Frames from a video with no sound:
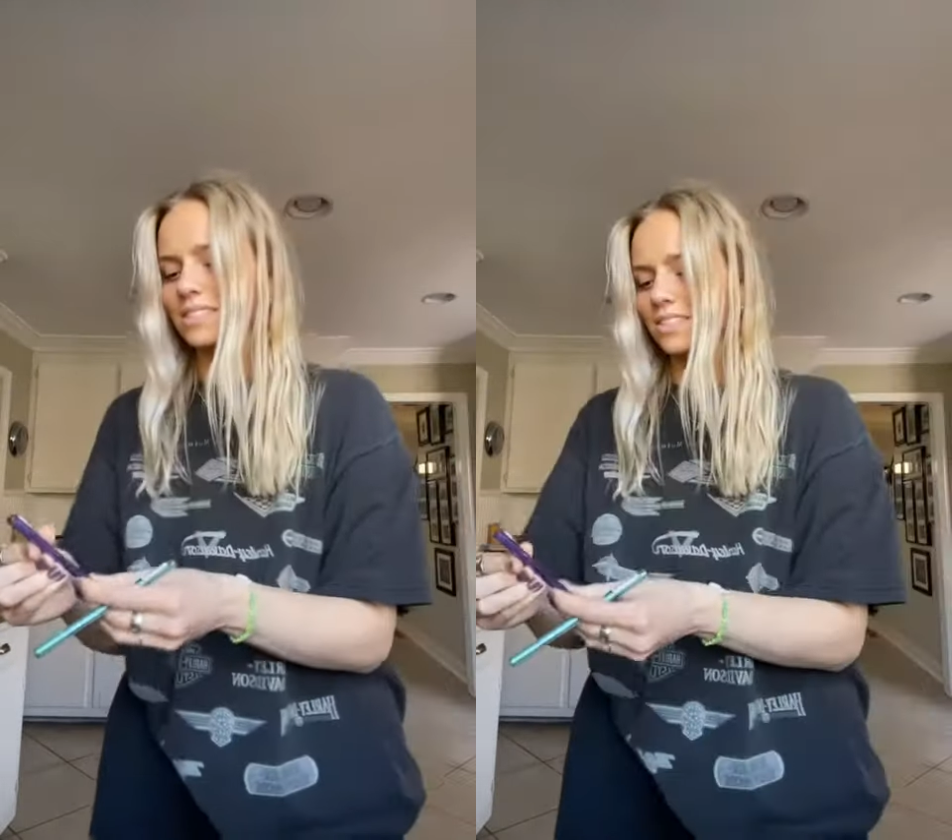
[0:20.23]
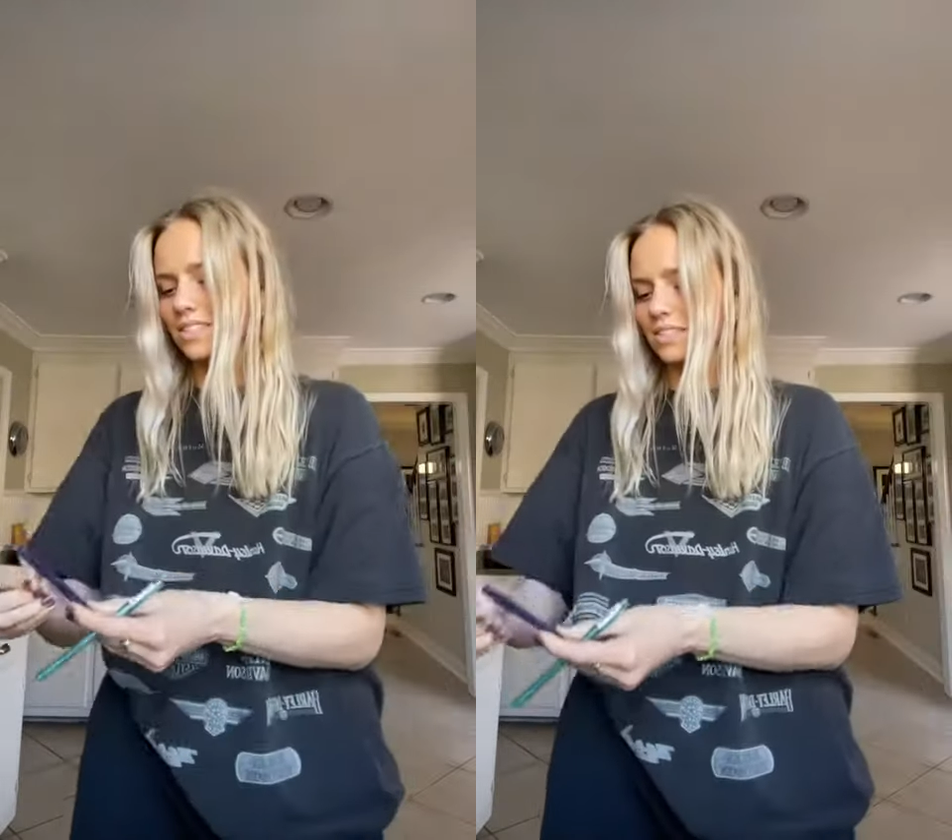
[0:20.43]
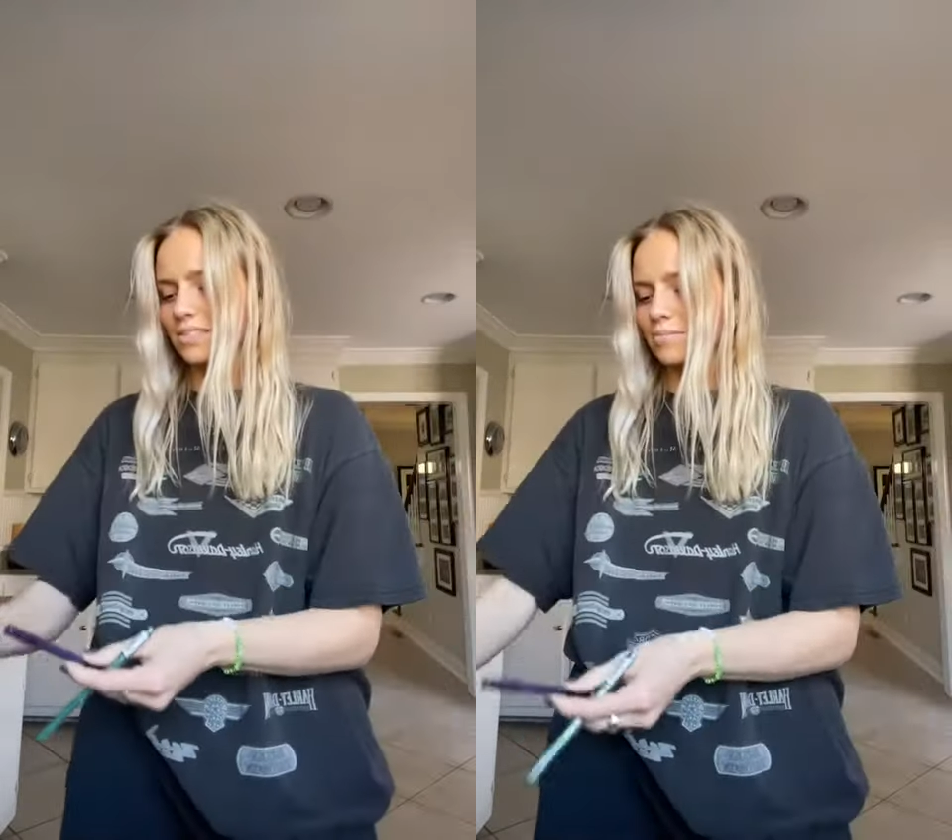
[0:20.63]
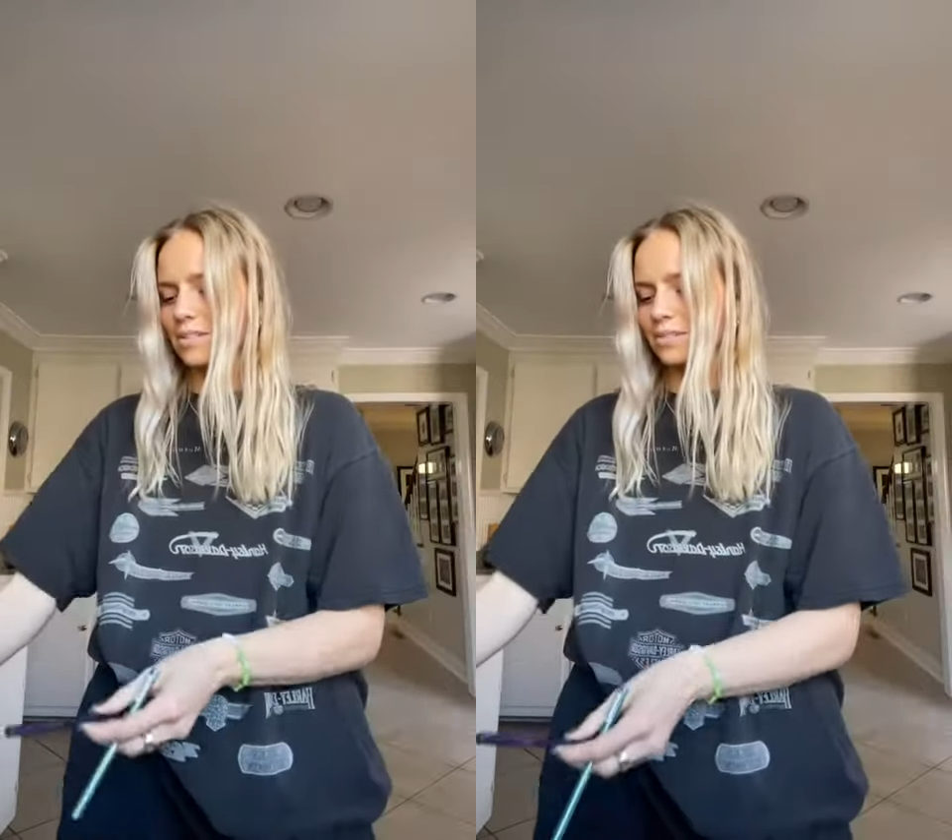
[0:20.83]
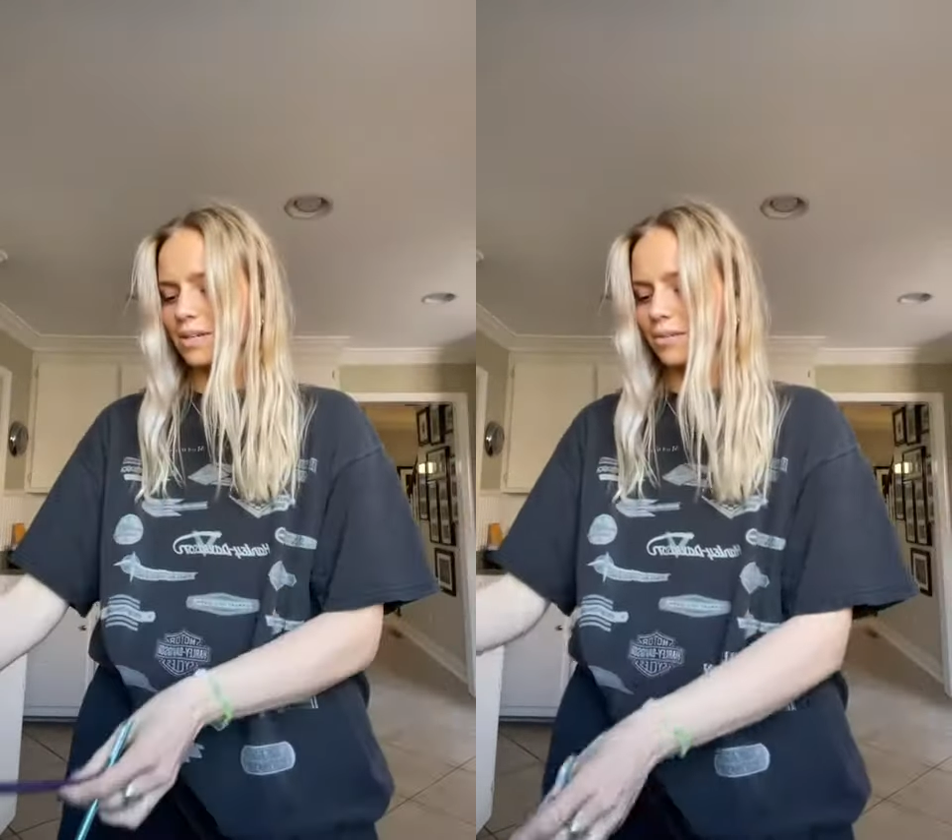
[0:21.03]
to just
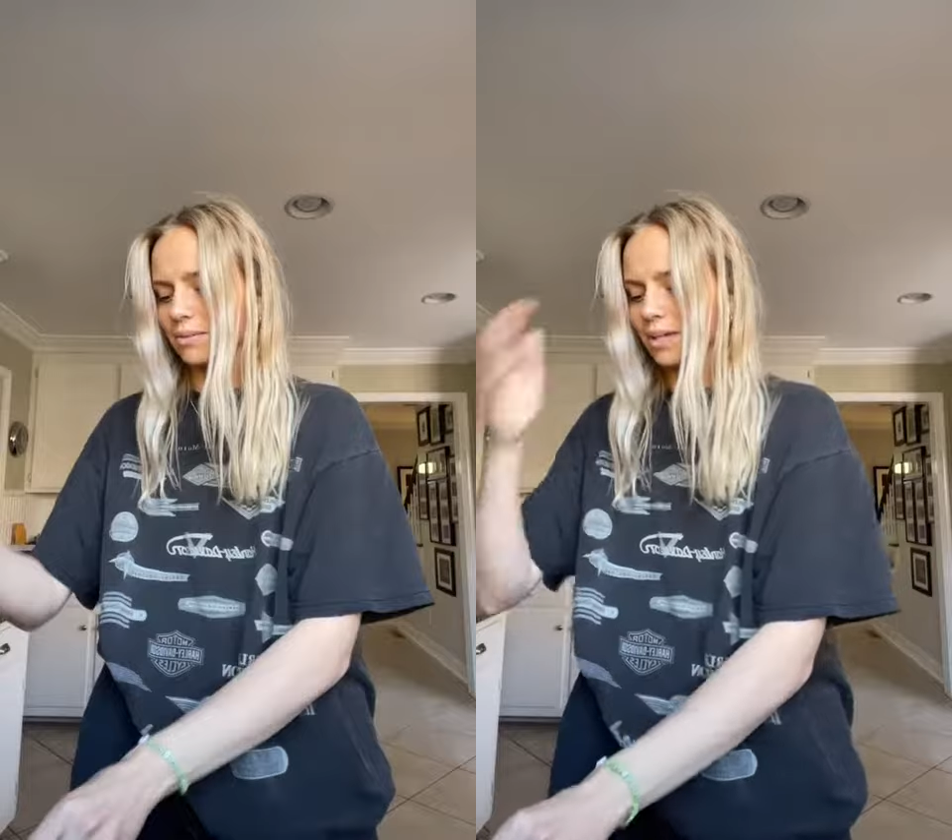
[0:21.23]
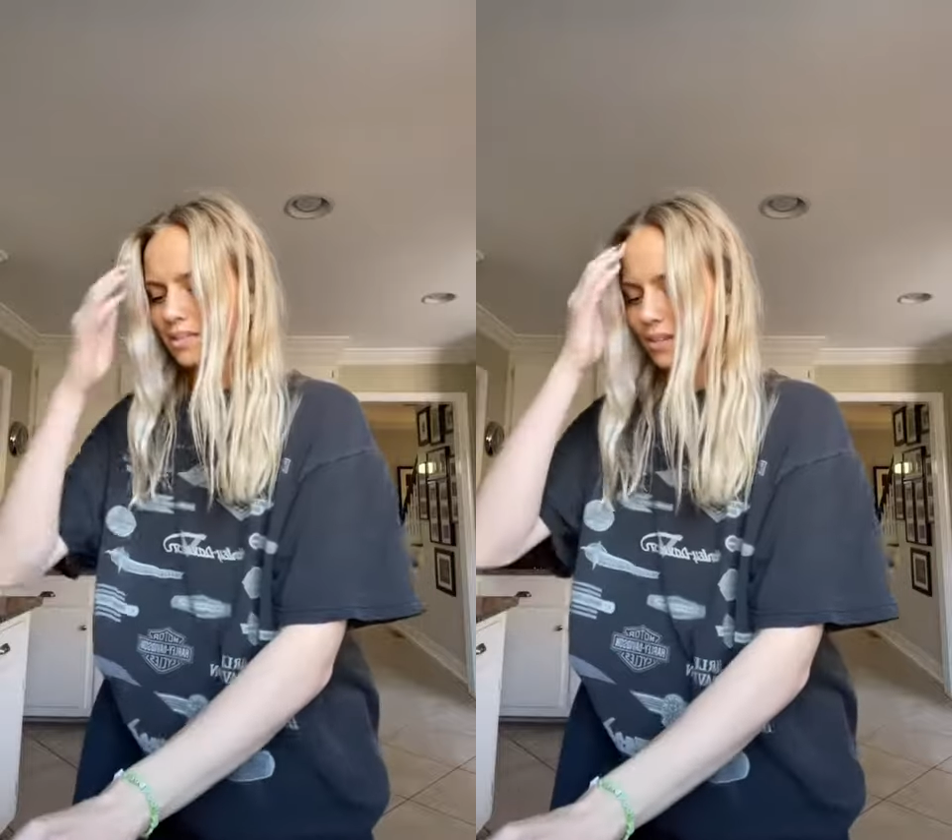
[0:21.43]
mess around with.